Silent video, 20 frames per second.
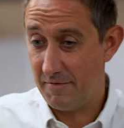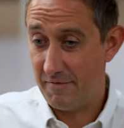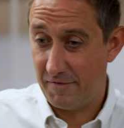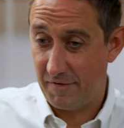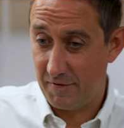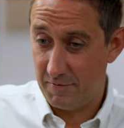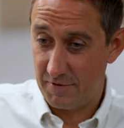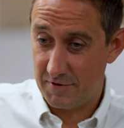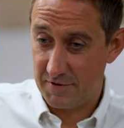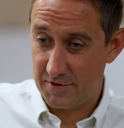
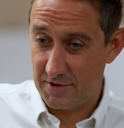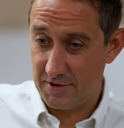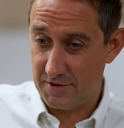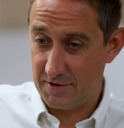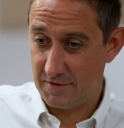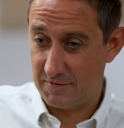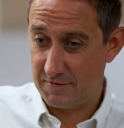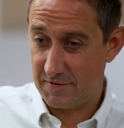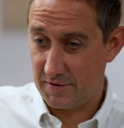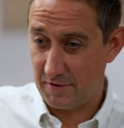
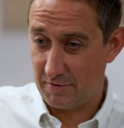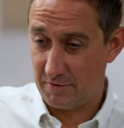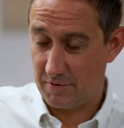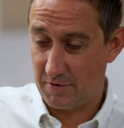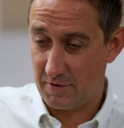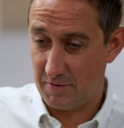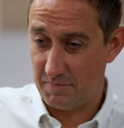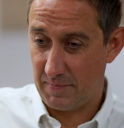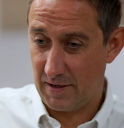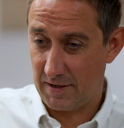influences have still
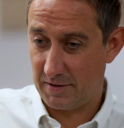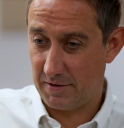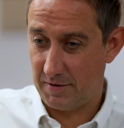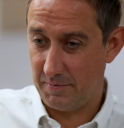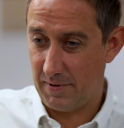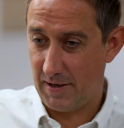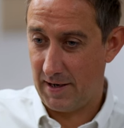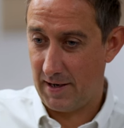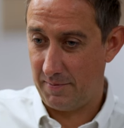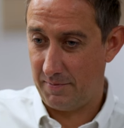come back to
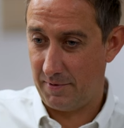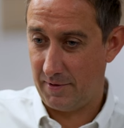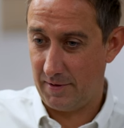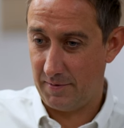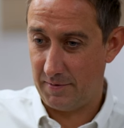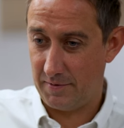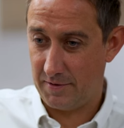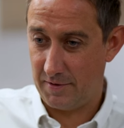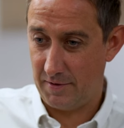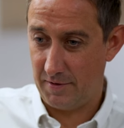be able
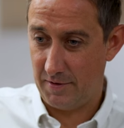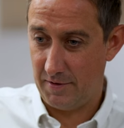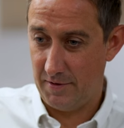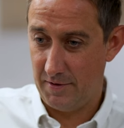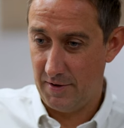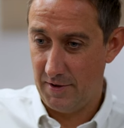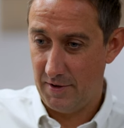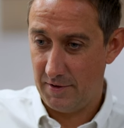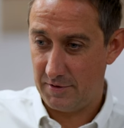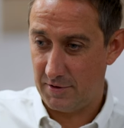
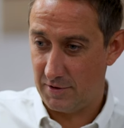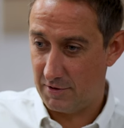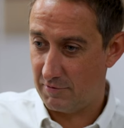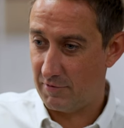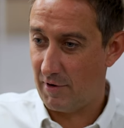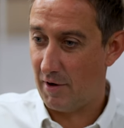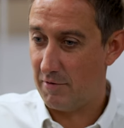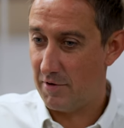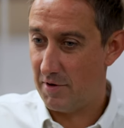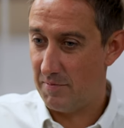to
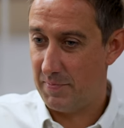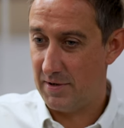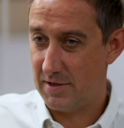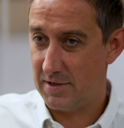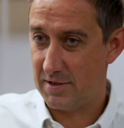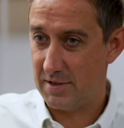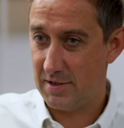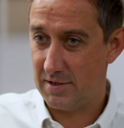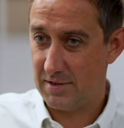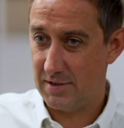grow your
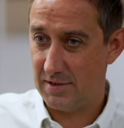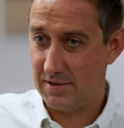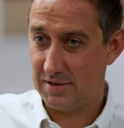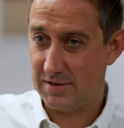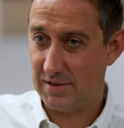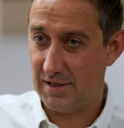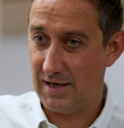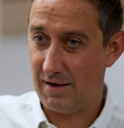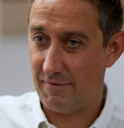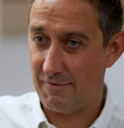business. You're
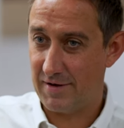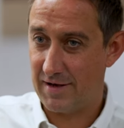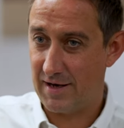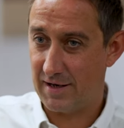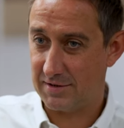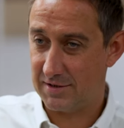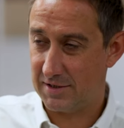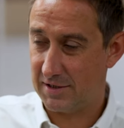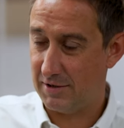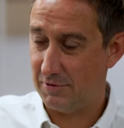still having
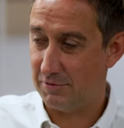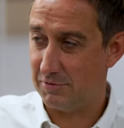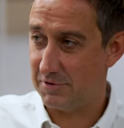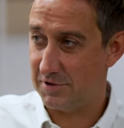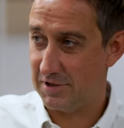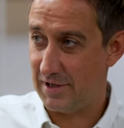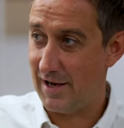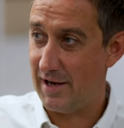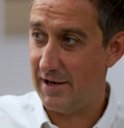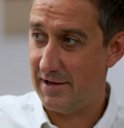that skill
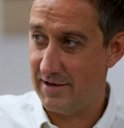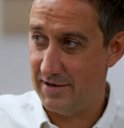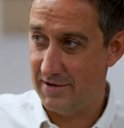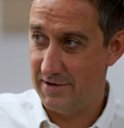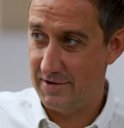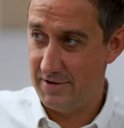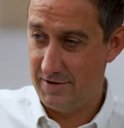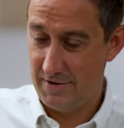set.